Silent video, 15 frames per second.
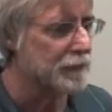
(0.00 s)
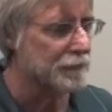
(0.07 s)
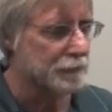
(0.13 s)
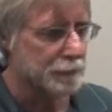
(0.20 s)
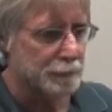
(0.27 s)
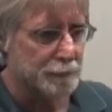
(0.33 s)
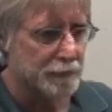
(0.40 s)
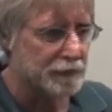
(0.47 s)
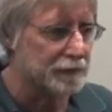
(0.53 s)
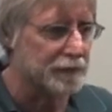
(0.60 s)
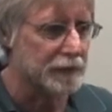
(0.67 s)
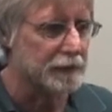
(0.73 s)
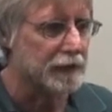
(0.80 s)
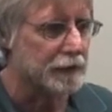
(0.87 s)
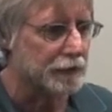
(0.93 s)
for
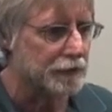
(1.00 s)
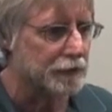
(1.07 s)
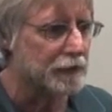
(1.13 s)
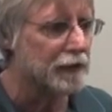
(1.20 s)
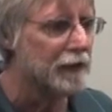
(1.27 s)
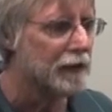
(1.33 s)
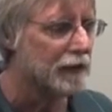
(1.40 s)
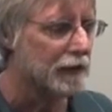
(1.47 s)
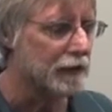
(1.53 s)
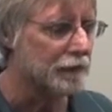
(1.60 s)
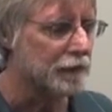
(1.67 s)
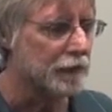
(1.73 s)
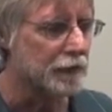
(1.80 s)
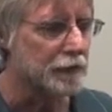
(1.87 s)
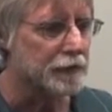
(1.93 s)
specific nights
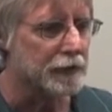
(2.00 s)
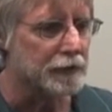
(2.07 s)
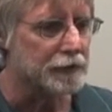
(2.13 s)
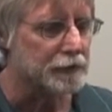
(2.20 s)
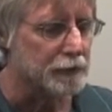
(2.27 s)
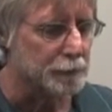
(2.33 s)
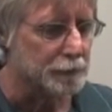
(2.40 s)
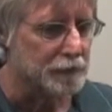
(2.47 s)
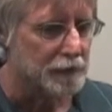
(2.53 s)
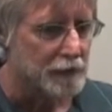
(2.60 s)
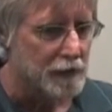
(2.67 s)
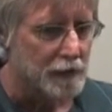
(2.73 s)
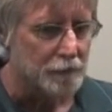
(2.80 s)
uh, for those telescopes.